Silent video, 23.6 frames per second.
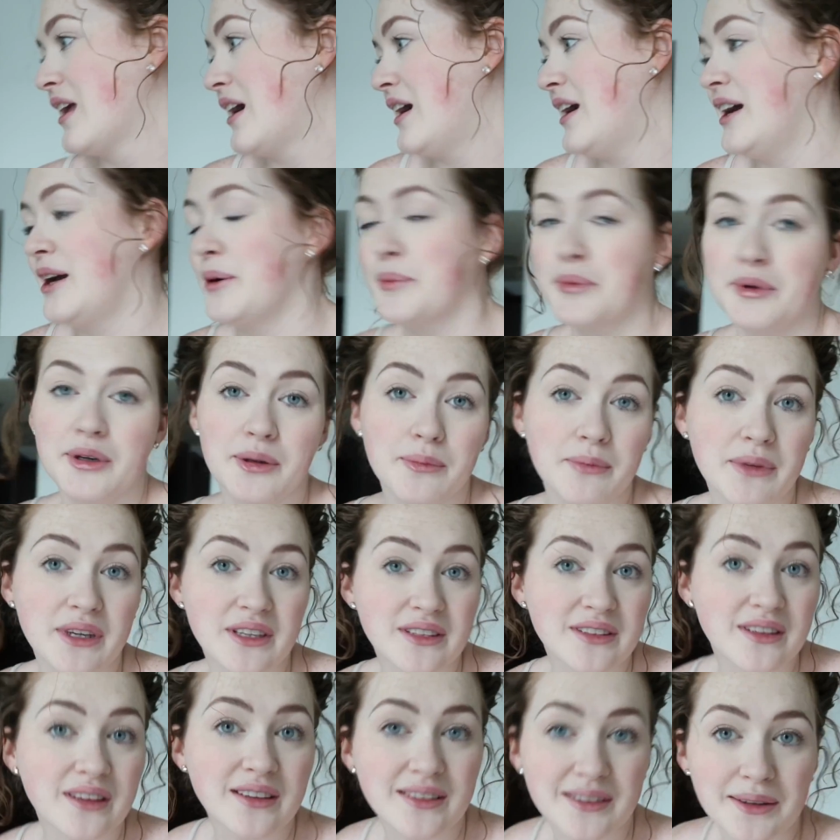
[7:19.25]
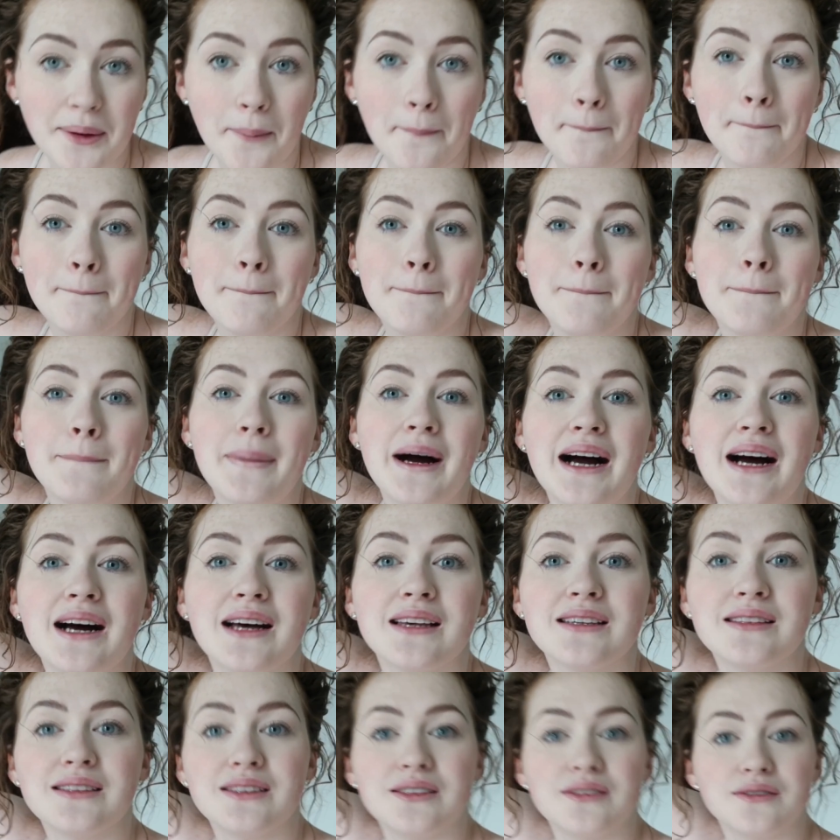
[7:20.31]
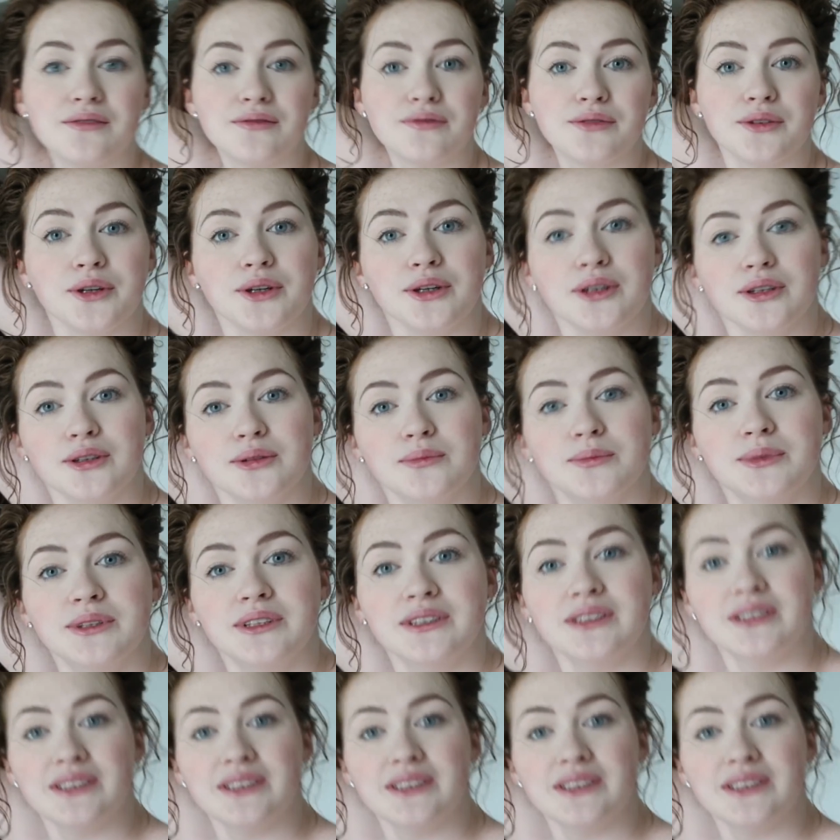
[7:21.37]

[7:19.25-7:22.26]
I am gonna miss this massive room.